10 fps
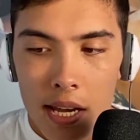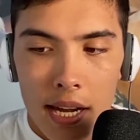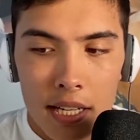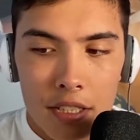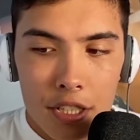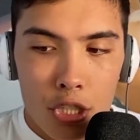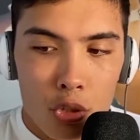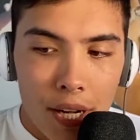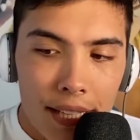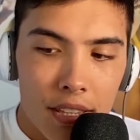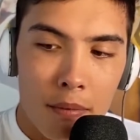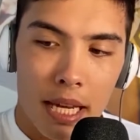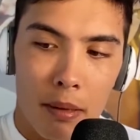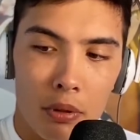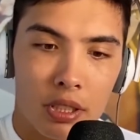And it's a strength to
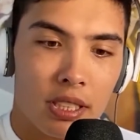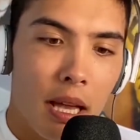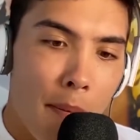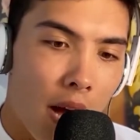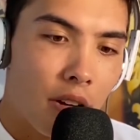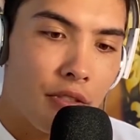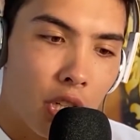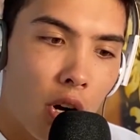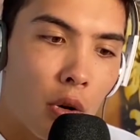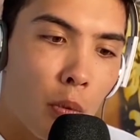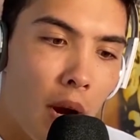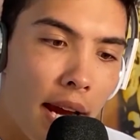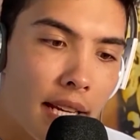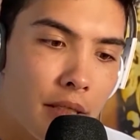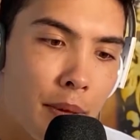be able to step out of your own
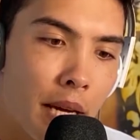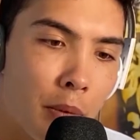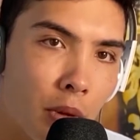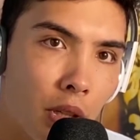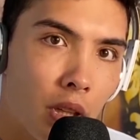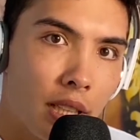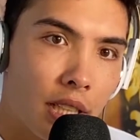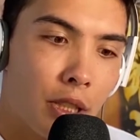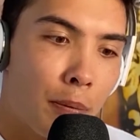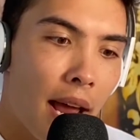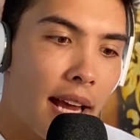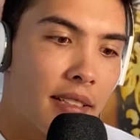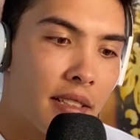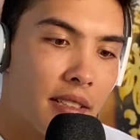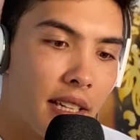way, to be able to look at your
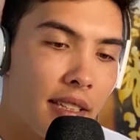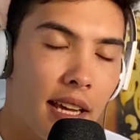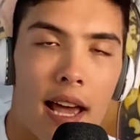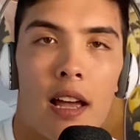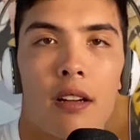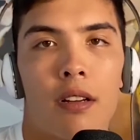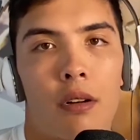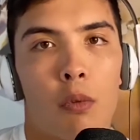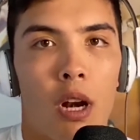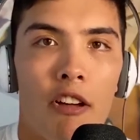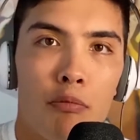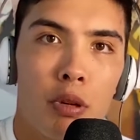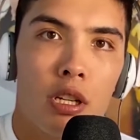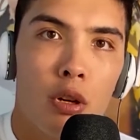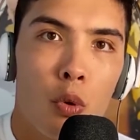past and say, yeah, what I've
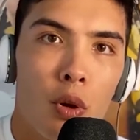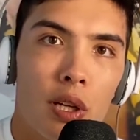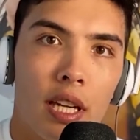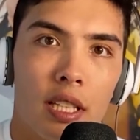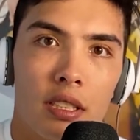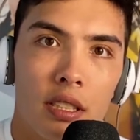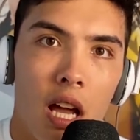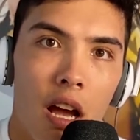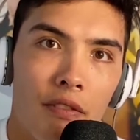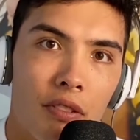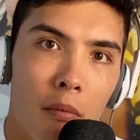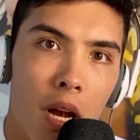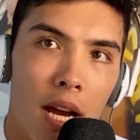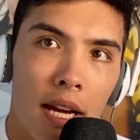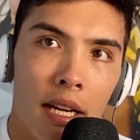been doing is not for
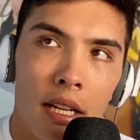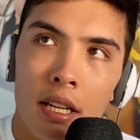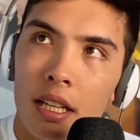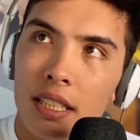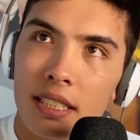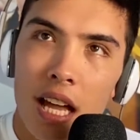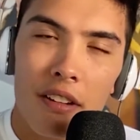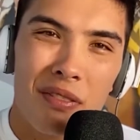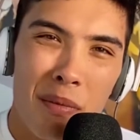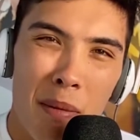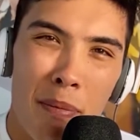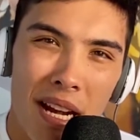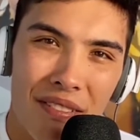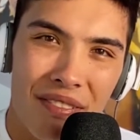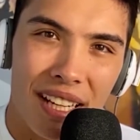my
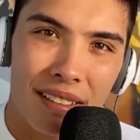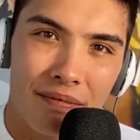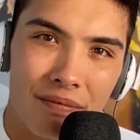benefit.